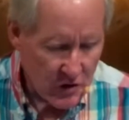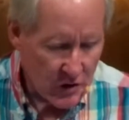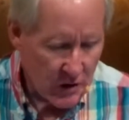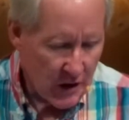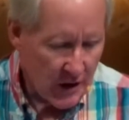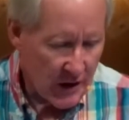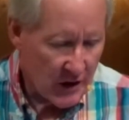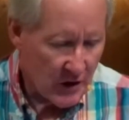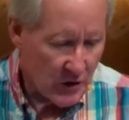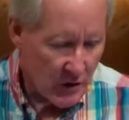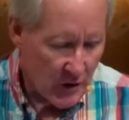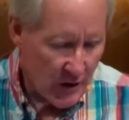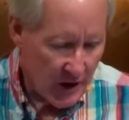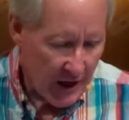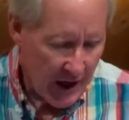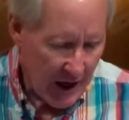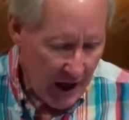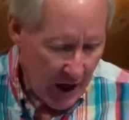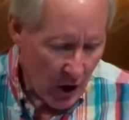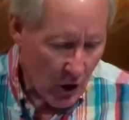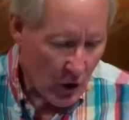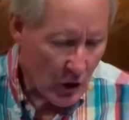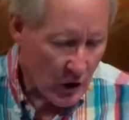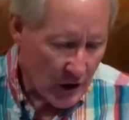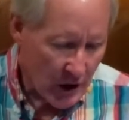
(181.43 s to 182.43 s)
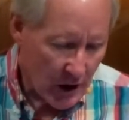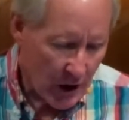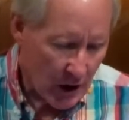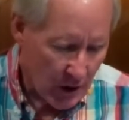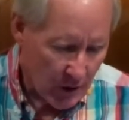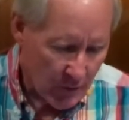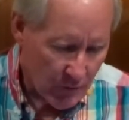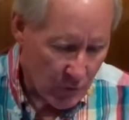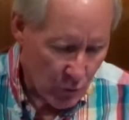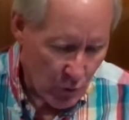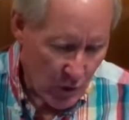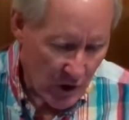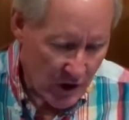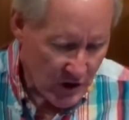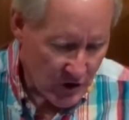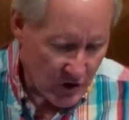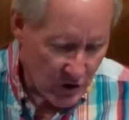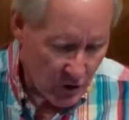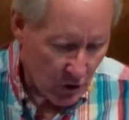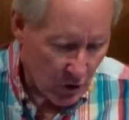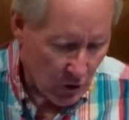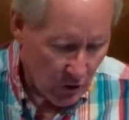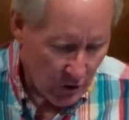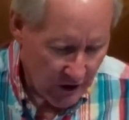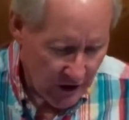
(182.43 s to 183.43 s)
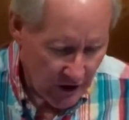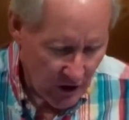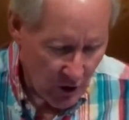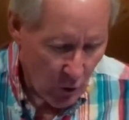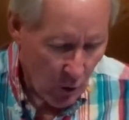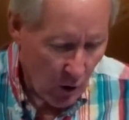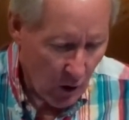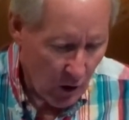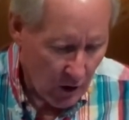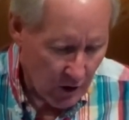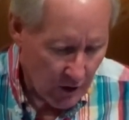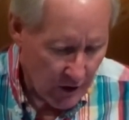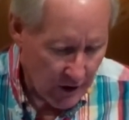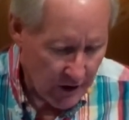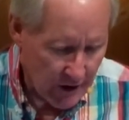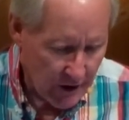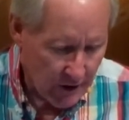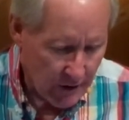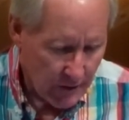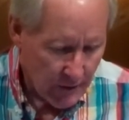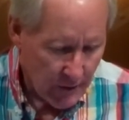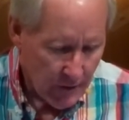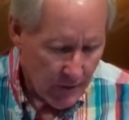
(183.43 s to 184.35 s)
in the area of racial equality.